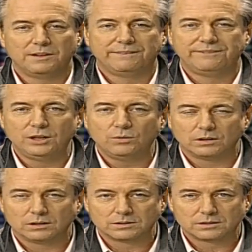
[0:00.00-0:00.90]
the
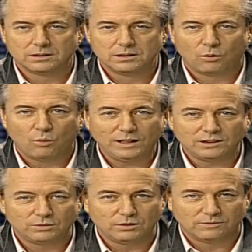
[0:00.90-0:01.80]
viewers
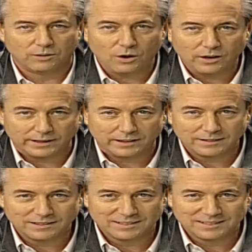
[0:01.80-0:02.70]
what to avoid.
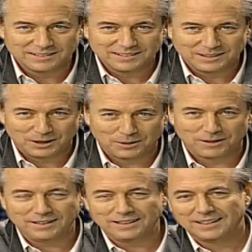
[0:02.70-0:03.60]
All
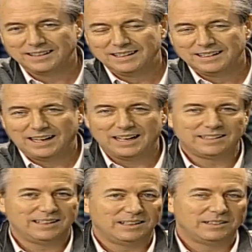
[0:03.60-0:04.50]
right?
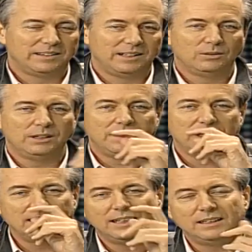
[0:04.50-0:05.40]
And uh, the only
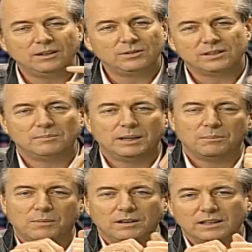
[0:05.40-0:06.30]
thing I notice
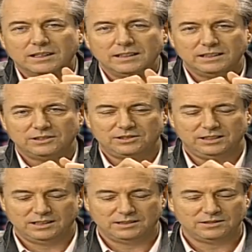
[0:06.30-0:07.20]
about Monica is
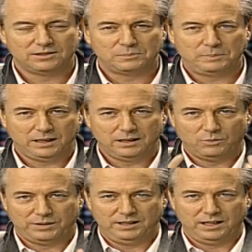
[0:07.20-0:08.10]
she doesn't
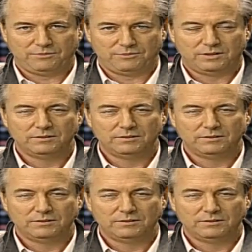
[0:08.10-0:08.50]
speak with enough